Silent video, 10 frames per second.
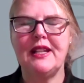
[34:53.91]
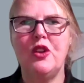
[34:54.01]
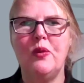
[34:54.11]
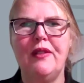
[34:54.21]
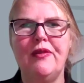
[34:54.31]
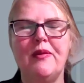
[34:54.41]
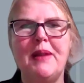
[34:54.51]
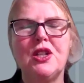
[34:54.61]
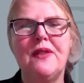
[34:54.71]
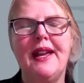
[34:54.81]
I know we've
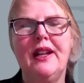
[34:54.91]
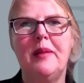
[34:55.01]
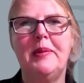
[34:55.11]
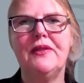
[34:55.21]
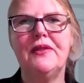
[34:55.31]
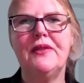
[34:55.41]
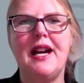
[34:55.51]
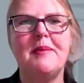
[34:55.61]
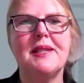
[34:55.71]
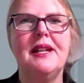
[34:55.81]
mentioned that a couple of
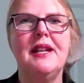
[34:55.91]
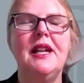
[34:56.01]
times,